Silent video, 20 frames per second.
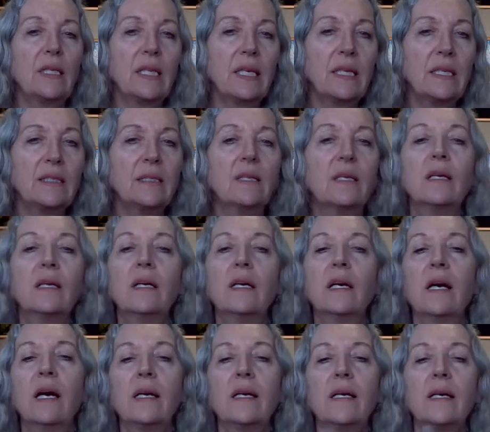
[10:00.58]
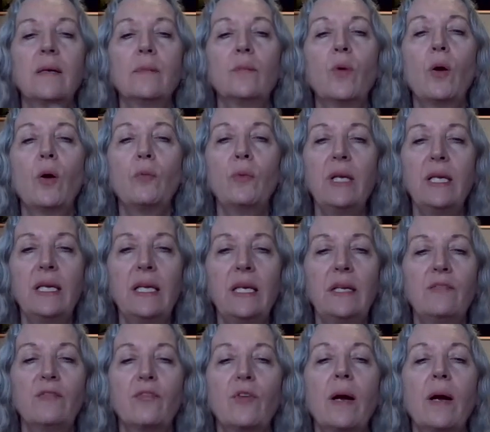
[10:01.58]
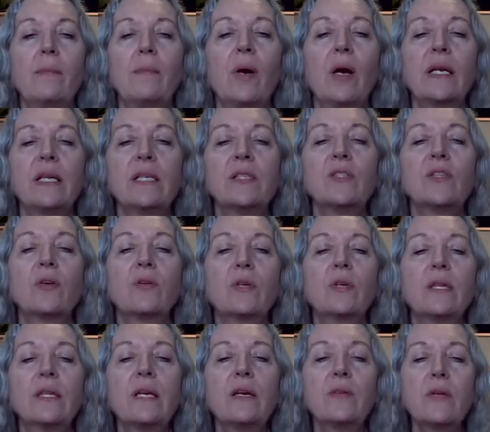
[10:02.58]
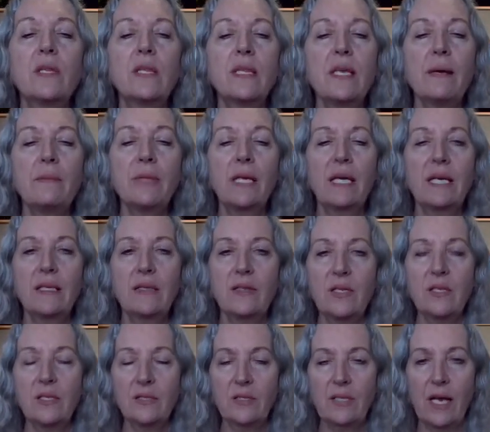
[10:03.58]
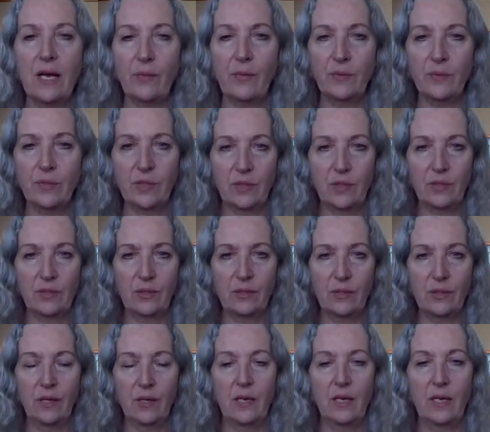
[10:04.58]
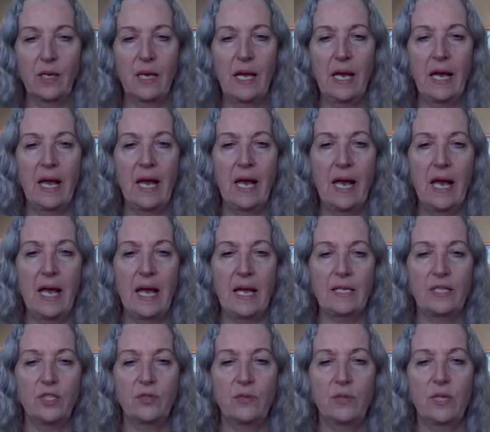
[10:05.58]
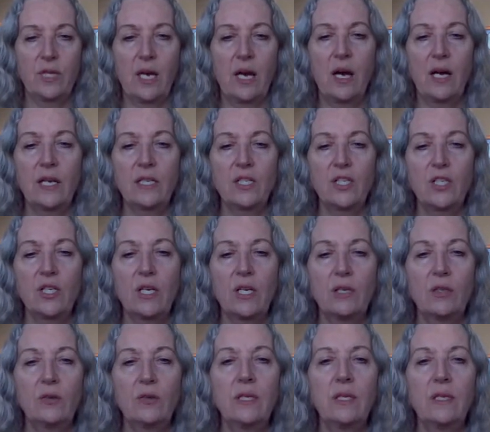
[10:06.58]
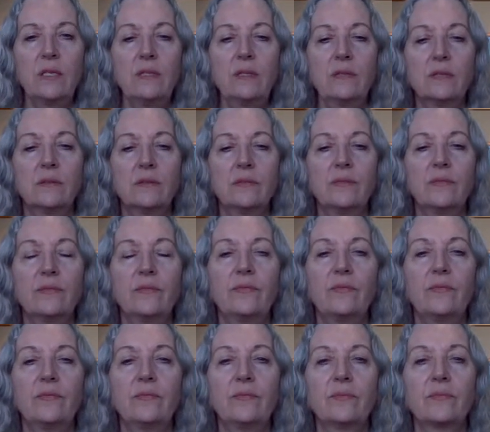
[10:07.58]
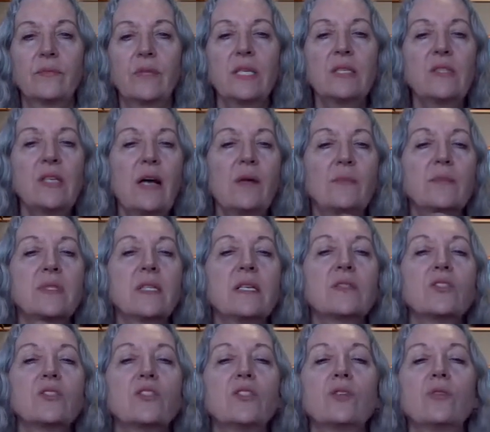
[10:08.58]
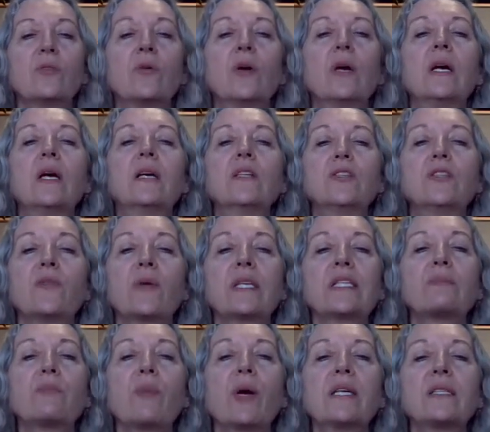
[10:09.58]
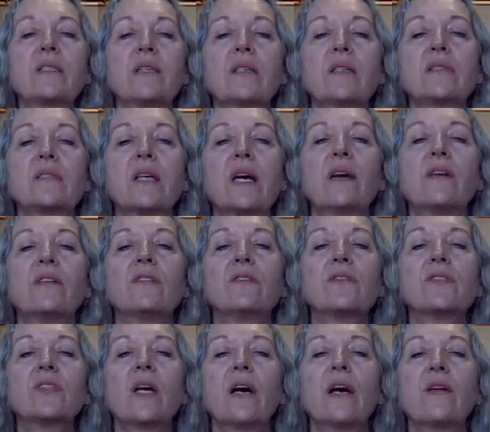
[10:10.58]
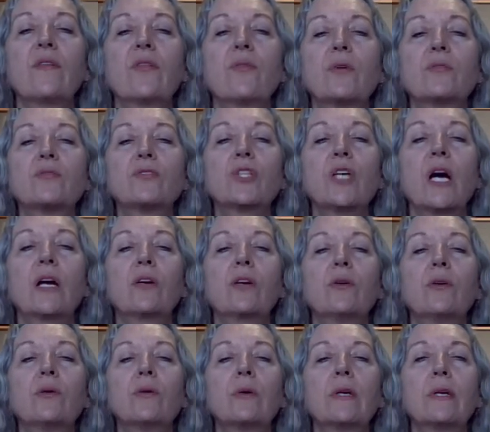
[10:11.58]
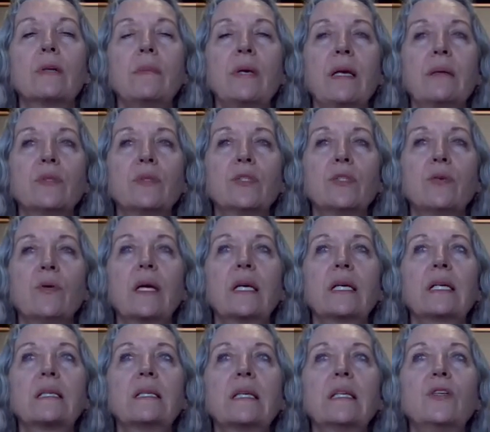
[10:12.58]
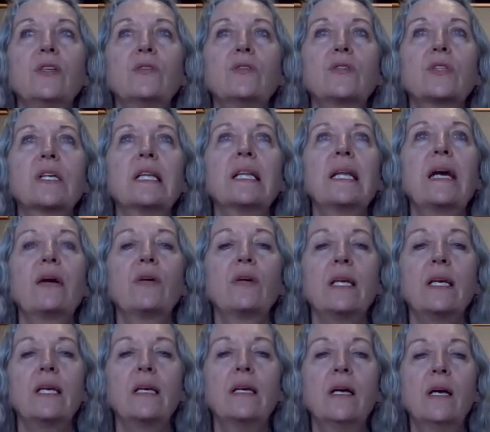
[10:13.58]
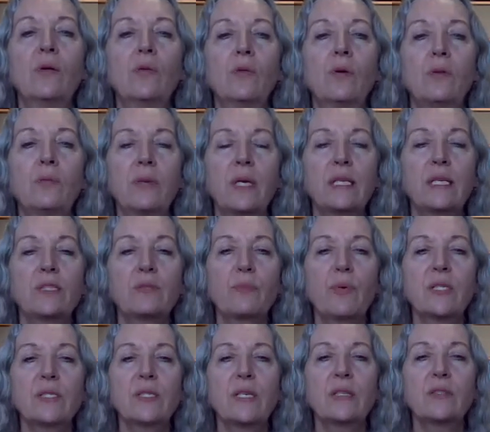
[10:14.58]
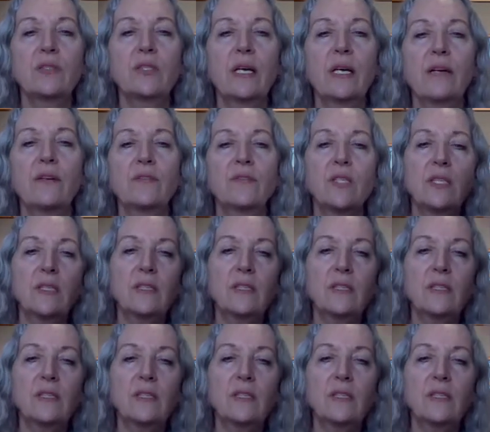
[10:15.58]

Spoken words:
in what we need for our body. body. So clearing them like this helps. And doing the heart chakra, this helps us to express ourselves, our throat chakra. We want to be able to use clarity when we express ourselves,